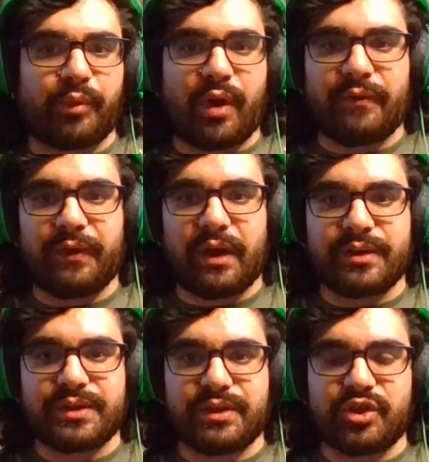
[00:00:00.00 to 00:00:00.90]

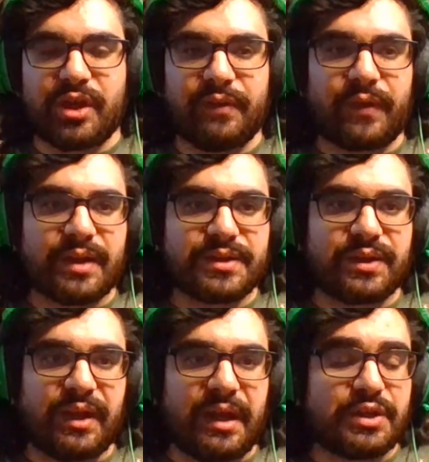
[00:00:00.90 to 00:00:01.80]
provenance, the chain of
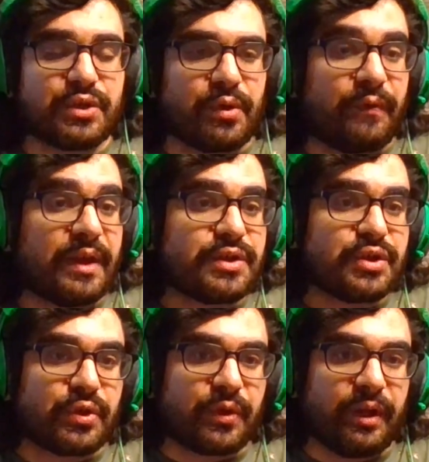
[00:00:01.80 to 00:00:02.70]
custody, any sort of
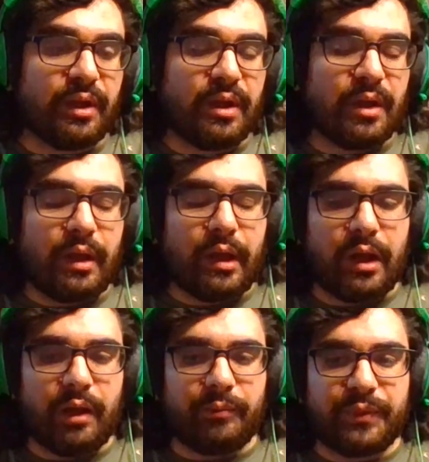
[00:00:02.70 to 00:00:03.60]
history
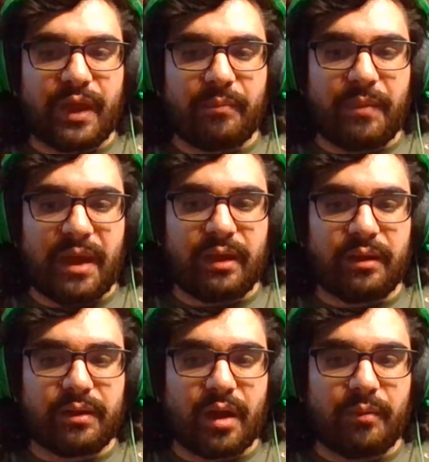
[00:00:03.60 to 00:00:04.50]
that
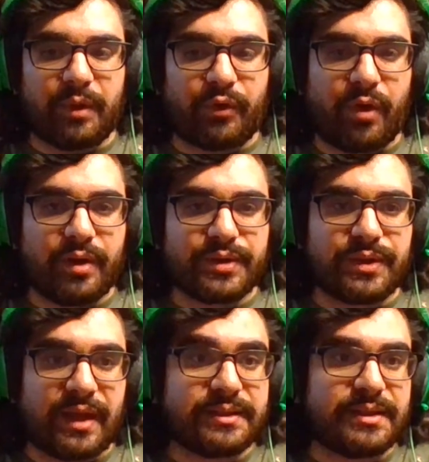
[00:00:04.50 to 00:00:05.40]
may come across
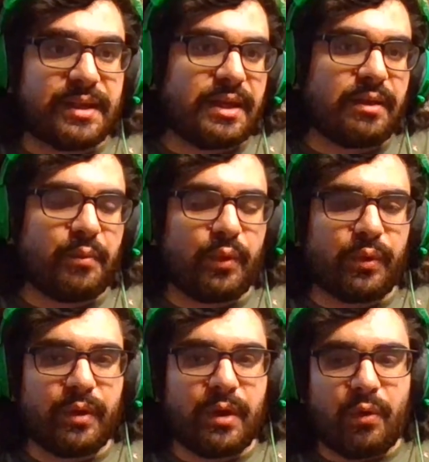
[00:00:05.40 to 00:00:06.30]
that team
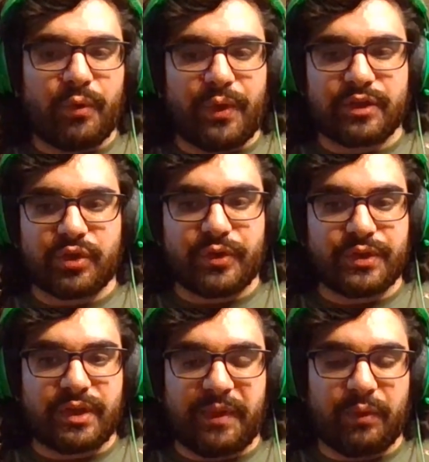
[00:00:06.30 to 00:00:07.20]
or that
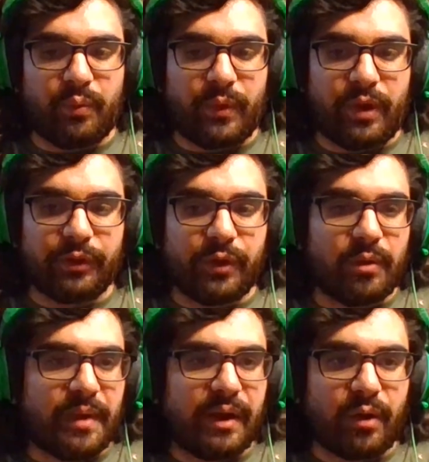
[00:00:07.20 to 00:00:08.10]
jersey. I mean, we all know
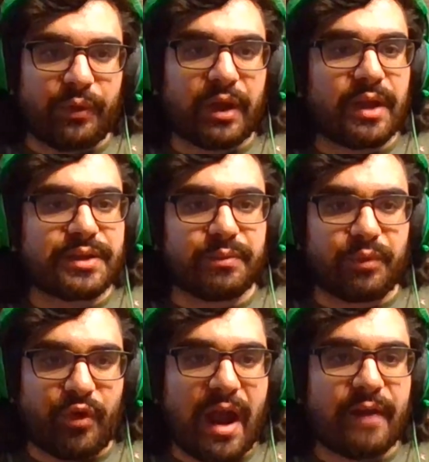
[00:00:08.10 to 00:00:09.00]
about all the custom
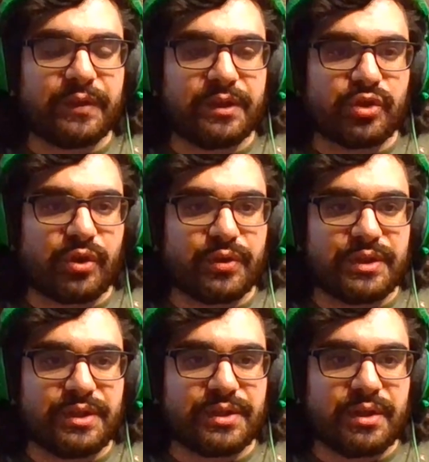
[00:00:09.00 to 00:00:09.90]
crafted
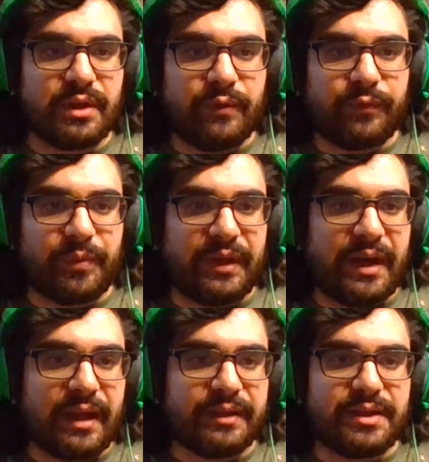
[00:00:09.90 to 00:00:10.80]
jerseys from the
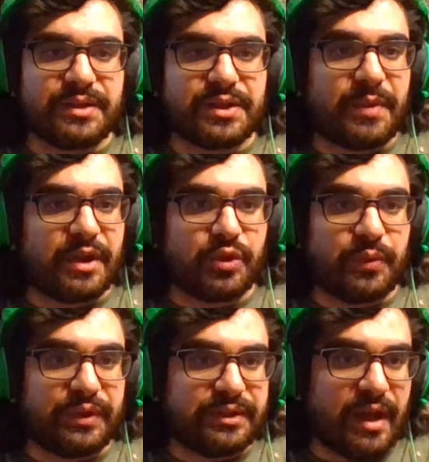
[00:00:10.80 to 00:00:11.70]
90s, especially
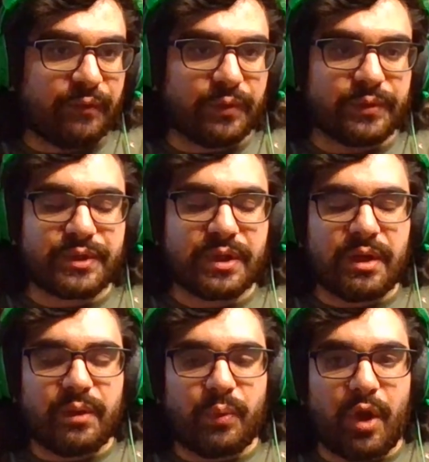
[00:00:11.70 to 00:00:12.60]
with the Devils.
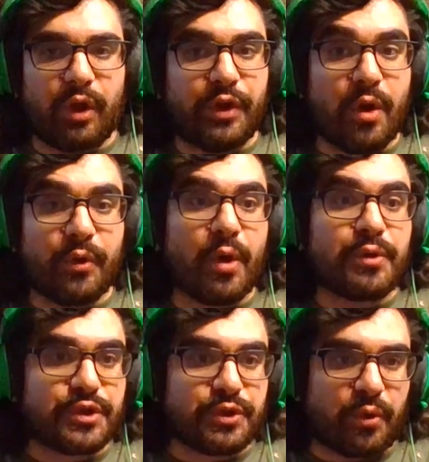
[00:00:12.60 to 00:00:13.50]
We all know those
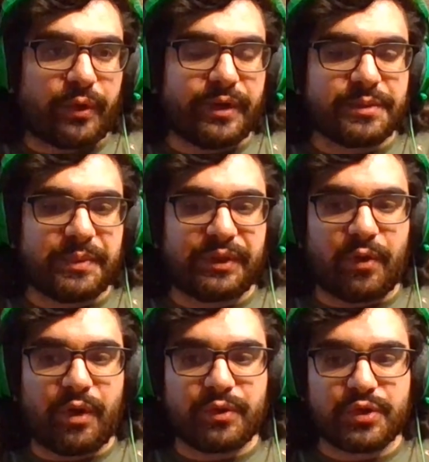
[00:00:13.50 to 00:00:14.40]
stories, but there
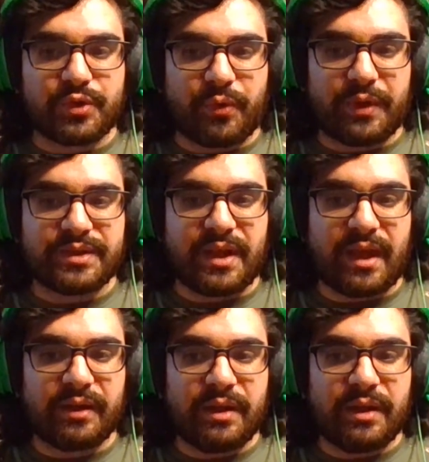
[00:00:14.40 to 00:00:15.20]
are other stories that,